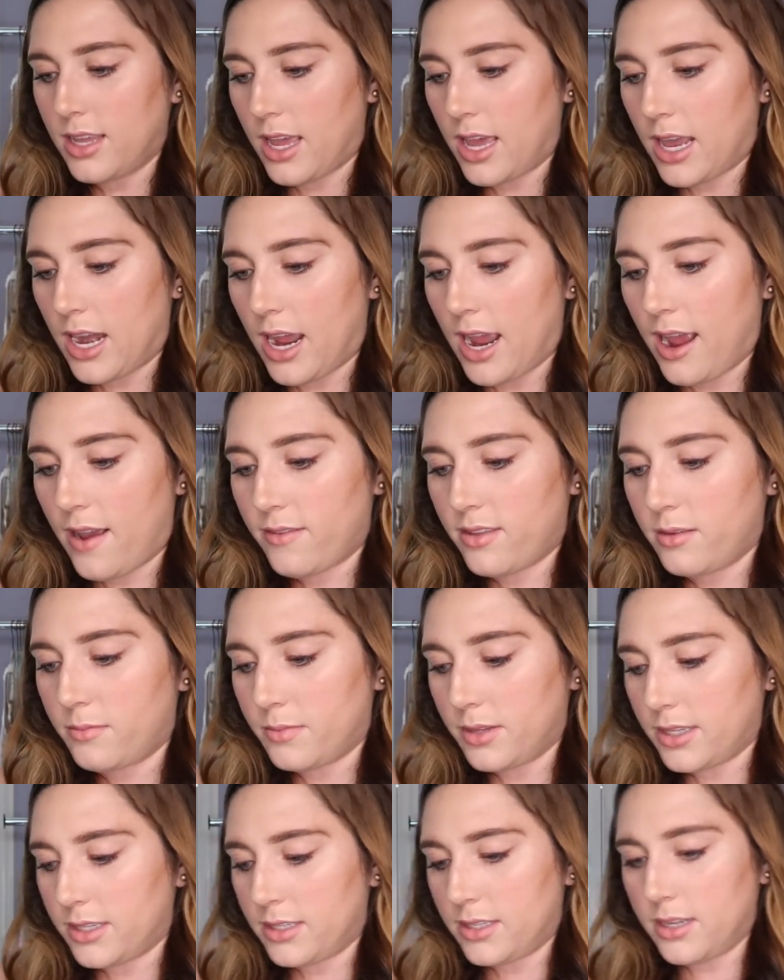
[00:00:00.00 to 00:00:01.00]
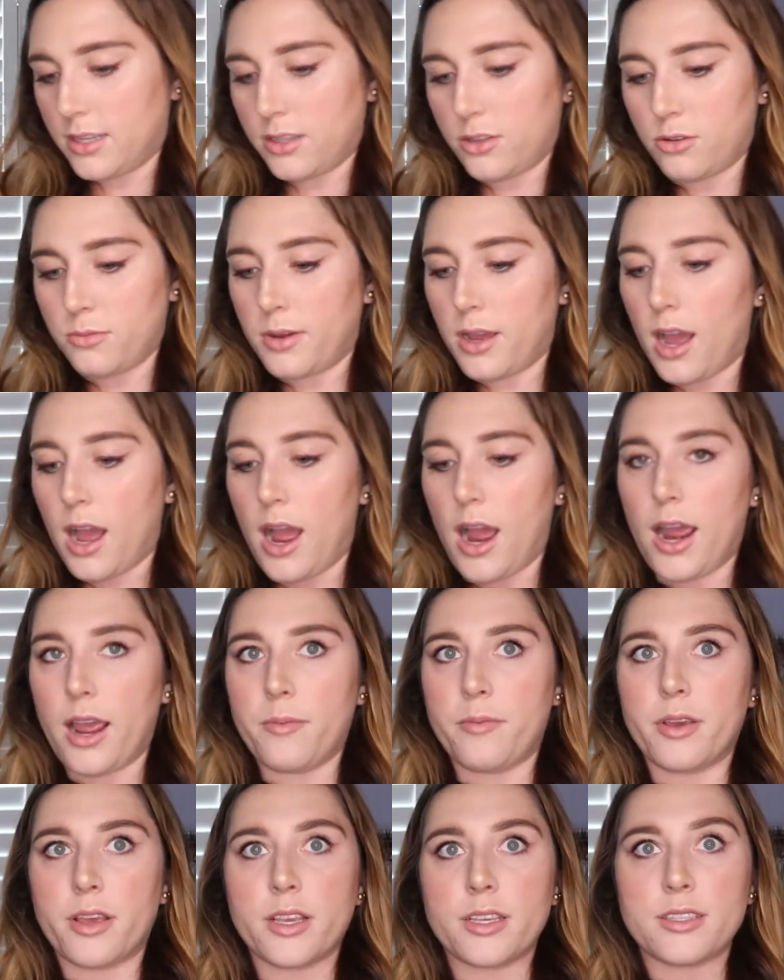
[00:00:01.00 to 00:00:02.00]
and I have them listed a little bit
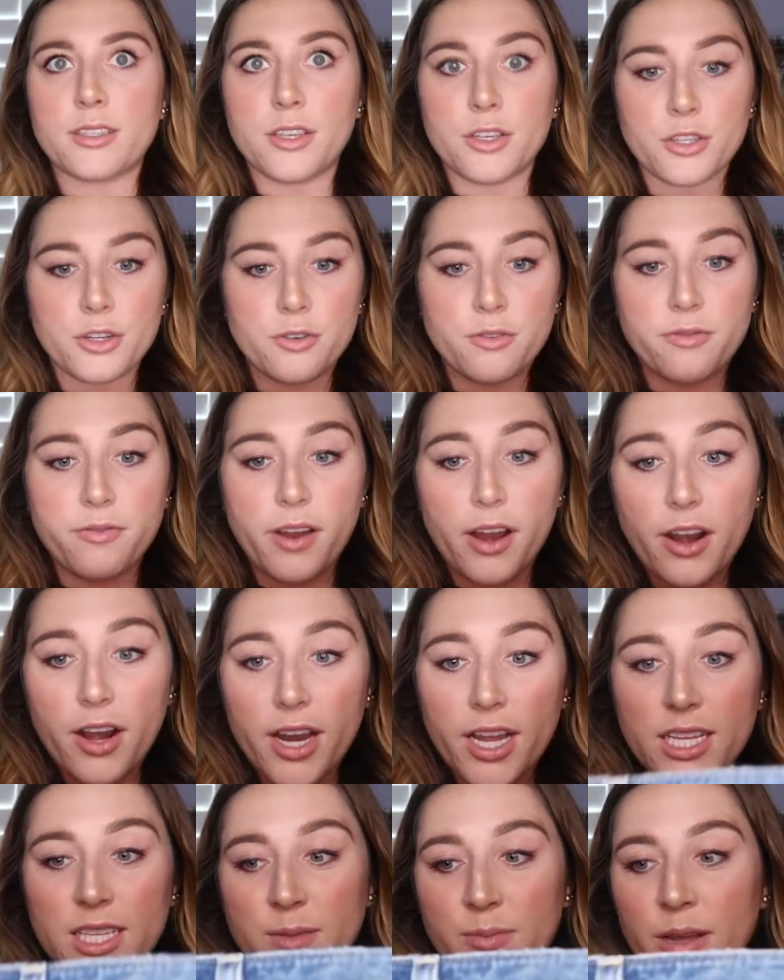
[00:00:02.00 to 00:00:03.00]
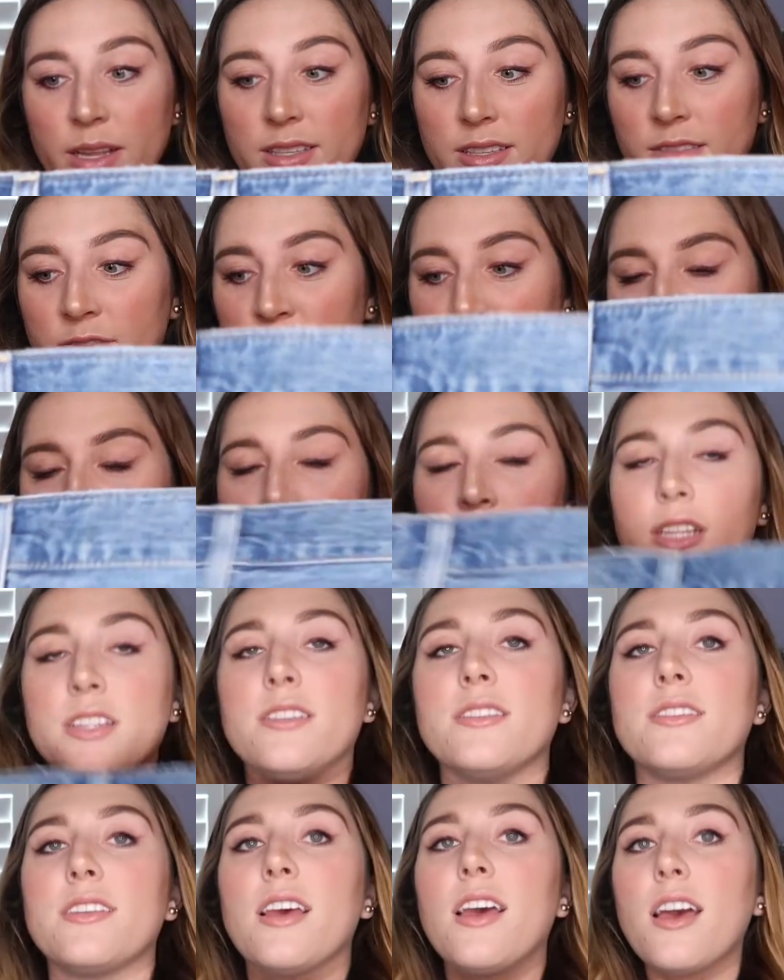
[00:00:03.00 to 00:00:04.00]
high because these are very expensive
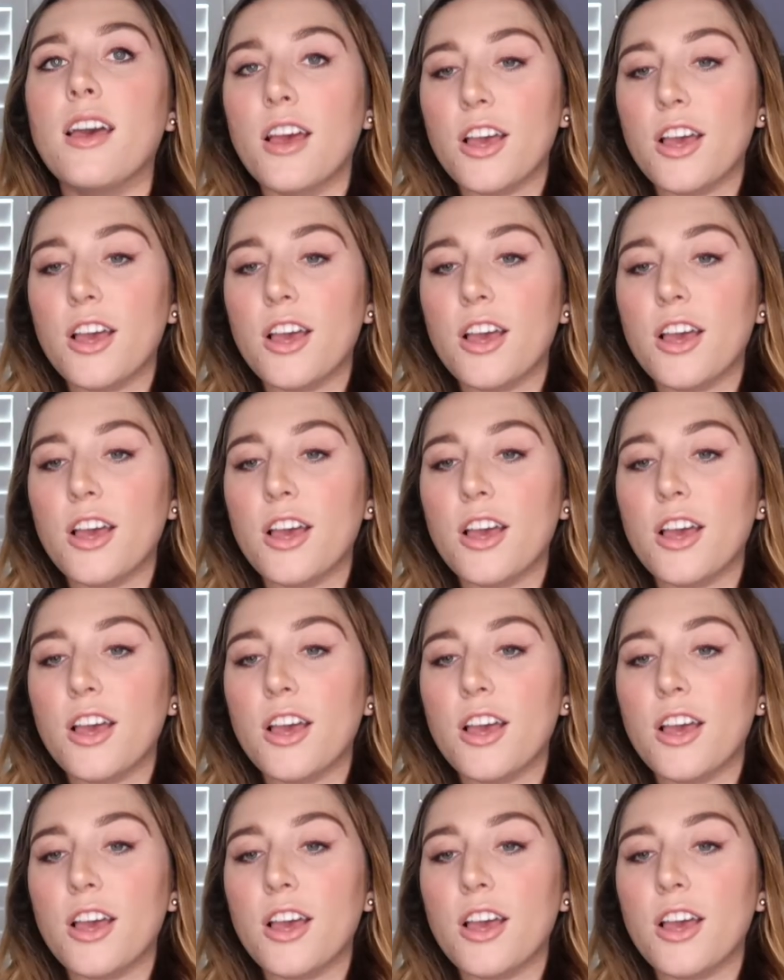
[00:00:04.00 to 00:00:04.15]
jeans.